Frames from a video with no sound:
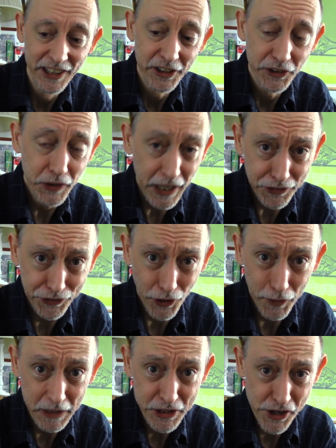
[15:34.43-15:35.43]
You guys
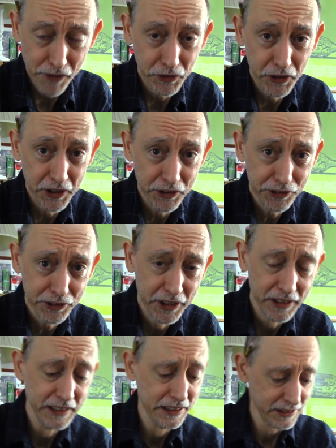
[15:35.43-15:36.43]
saw me shuffle this.
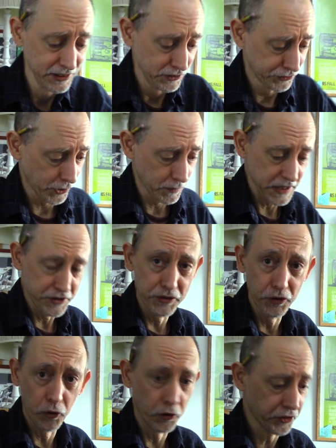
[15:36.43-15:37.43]
You saw me do
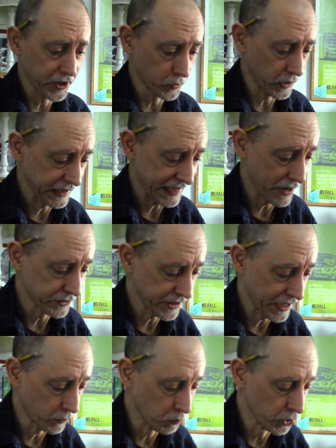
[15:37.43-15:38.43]
the whole thing where I counted
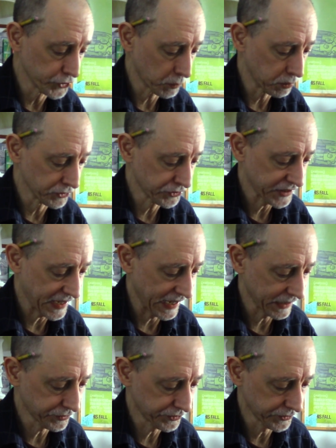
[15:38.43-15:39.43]
out multiple
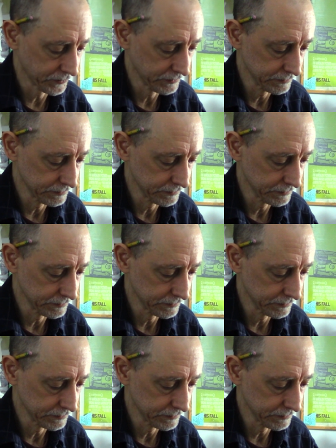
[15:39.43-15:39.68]
stacks.